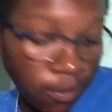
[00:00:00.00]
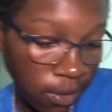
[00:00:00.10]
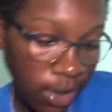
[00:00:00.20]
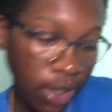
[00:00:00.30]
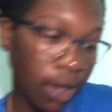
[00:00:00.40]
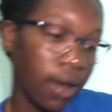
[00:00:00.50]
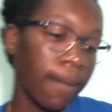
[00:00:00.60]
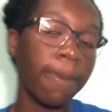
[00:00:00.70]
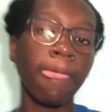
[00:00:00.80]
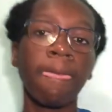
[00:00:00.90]
Don't worry, y'all.
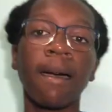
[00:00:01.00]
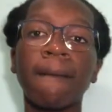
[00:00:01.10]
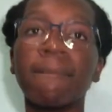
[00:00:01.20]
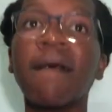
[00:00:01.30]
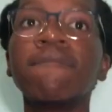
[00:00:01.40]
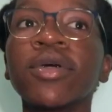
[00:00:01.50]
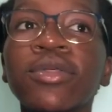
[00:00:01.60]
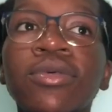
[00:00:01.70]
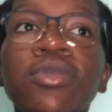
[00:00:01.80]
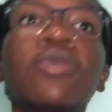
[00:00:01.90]
My
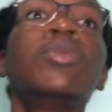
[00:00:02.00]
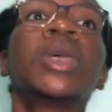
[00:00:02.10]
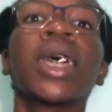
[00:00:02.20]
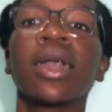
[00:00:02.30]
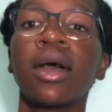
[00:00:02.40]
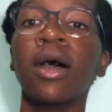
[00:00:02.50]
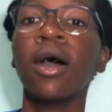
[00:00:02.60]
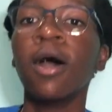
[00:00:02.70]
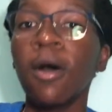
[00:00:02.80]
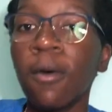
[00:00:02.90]
first YouTube check
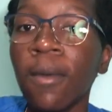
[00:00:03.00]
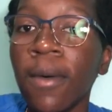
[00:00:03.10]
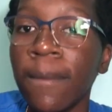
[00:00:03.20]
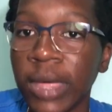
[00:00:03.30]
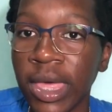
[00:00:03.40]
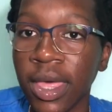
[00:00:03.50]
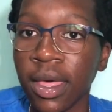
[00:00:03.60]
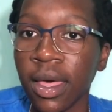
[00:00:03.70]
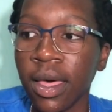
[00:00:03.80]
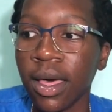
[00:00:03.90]
will
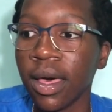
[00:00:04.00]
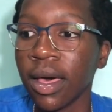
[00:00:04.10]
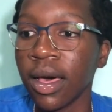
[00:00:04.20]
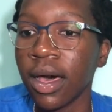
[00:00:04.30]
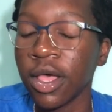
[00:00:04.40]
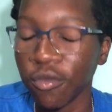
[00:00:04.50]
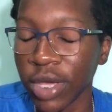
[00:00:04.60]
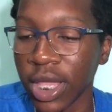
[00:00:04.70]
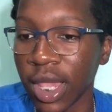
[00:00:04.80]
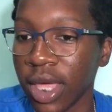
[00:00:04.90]
be a
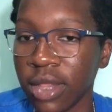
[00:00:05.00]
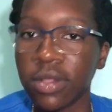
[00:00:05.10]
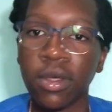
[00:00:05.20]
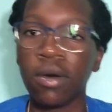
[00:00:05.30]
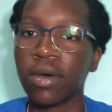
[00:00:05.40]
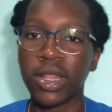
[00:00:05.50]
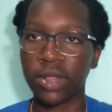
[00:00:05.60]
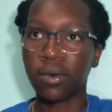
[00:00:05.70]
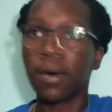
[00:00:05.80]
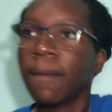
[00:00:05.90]
ring light. So it's
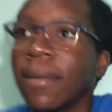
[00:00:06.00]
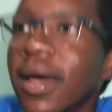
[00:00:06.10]
cool.